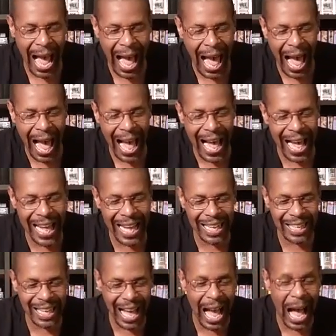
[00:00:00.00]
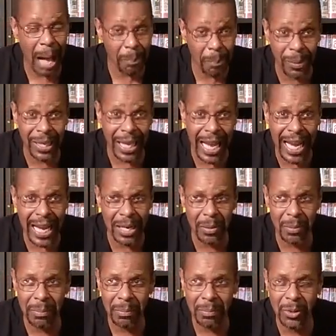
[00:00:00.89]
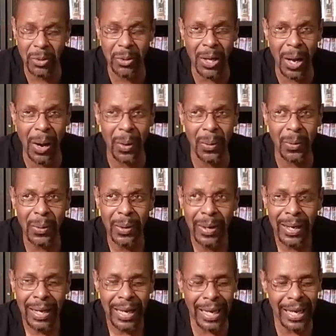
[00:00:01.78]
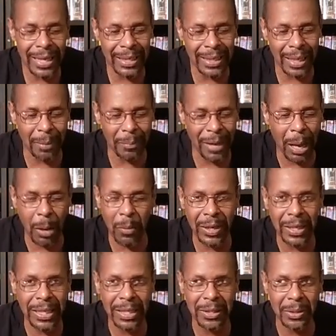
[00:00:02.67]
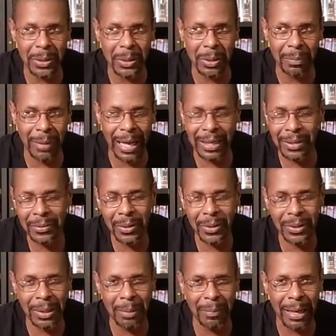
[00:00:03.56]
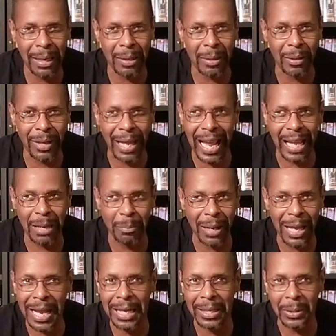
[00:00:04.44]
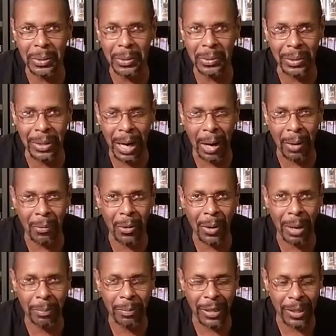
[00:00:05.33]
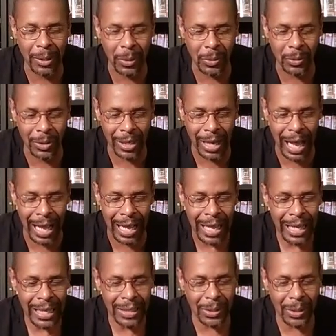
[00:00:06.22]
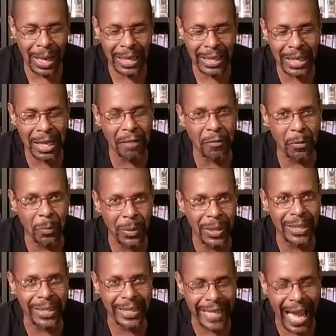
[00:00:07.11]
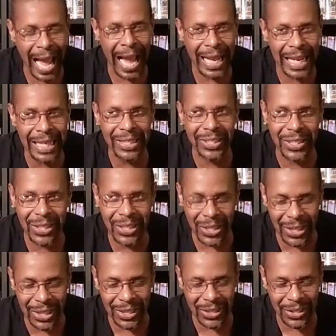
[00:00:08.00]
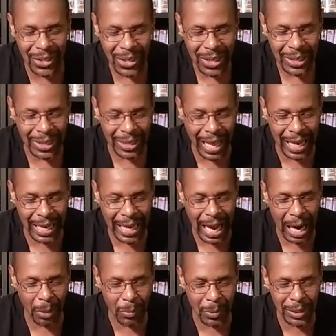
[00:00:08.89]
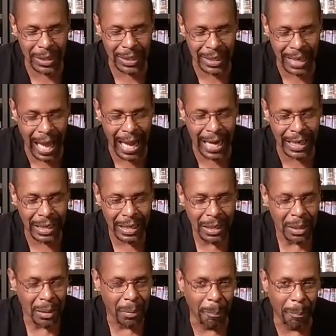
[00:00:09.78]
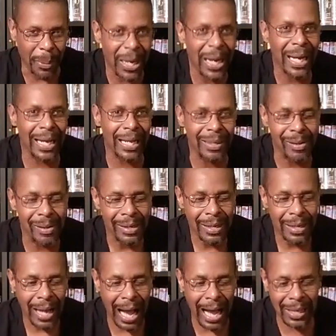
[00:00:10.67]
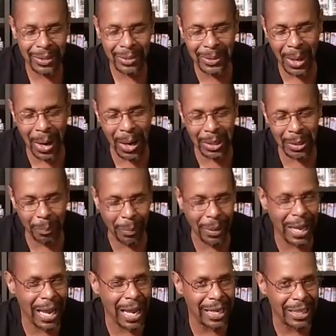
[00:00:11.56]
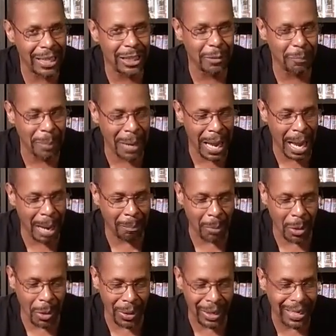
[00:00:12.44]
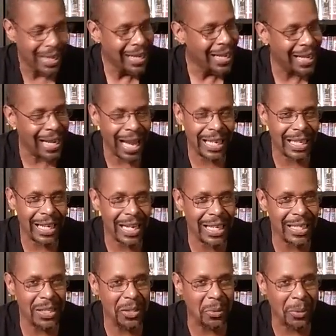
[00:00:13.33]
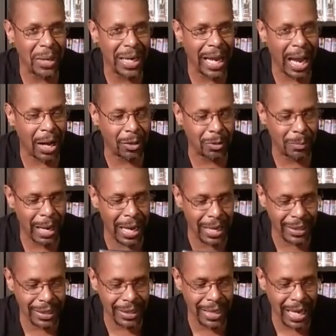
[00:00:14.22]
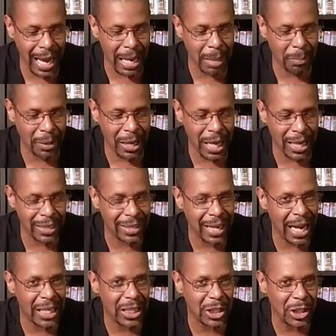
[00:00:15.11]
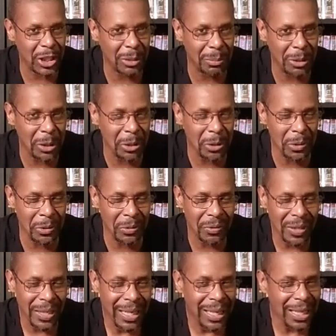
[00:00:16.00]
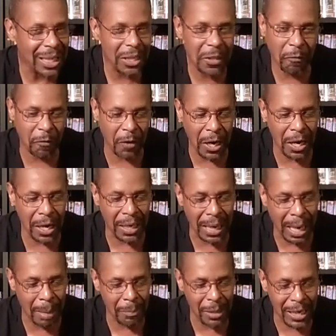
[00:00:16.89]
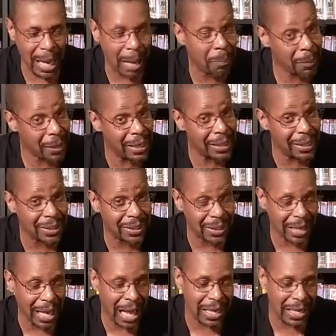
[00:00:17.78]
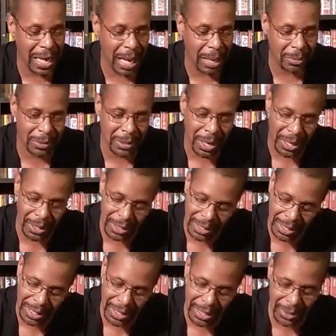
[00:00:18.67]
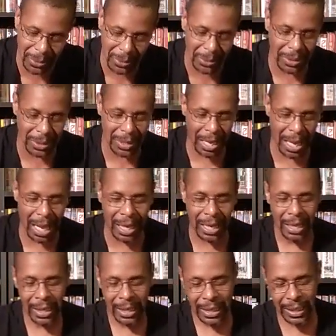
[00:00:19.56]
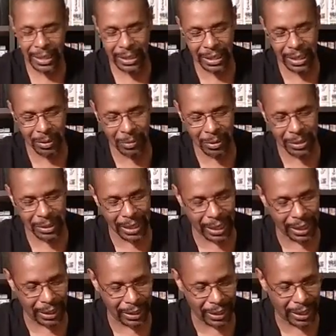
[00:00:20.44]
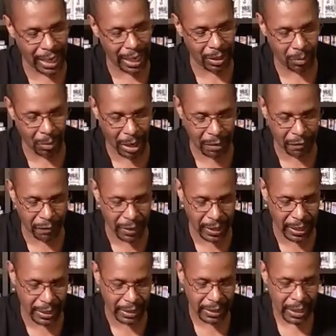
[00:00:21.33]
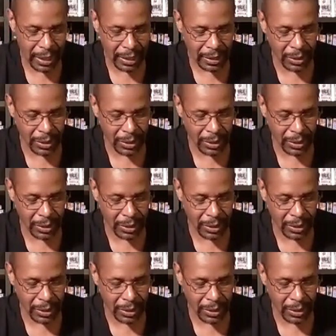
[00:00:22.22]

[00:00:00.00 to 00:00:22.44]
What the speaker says: I played them, and but I wasn't into them like because I'm like a Last Blade, Dude, and Garo. I played those a lot, so I never really got into this like I really like. But I started playing this bad boy, and I love these ring outs, man. This game plays nice and smooth. It's fun. I mean, I play this a lot now. I'm starting to get into it a lot, and we'll take a look at it right fast.